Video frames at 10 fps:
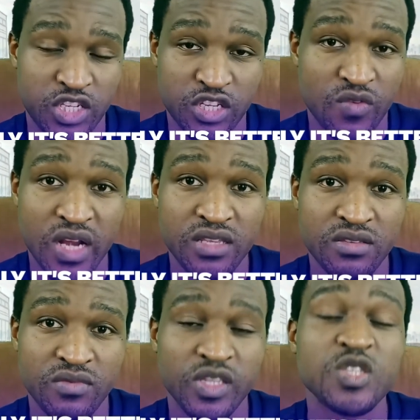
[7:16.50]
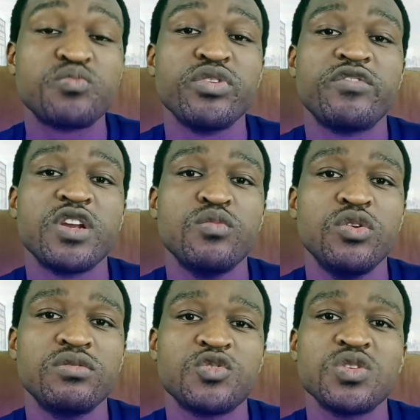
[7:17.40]
generally it is
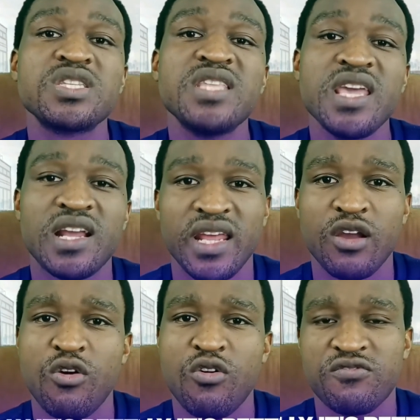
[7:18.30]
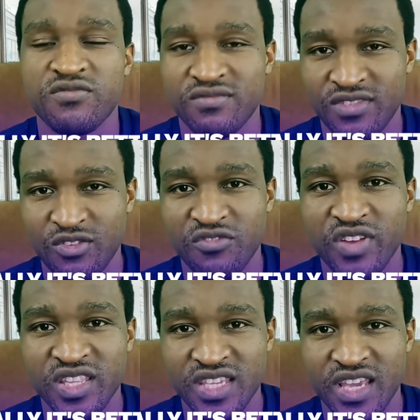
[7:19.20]
preferable to stay clear of
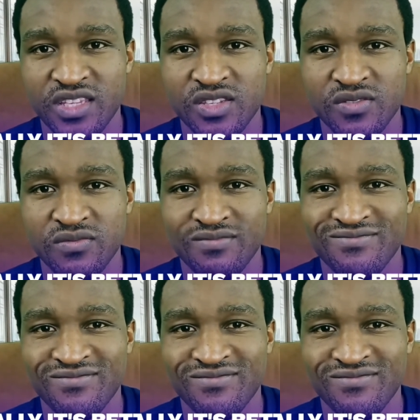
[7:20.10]
your friend's ex.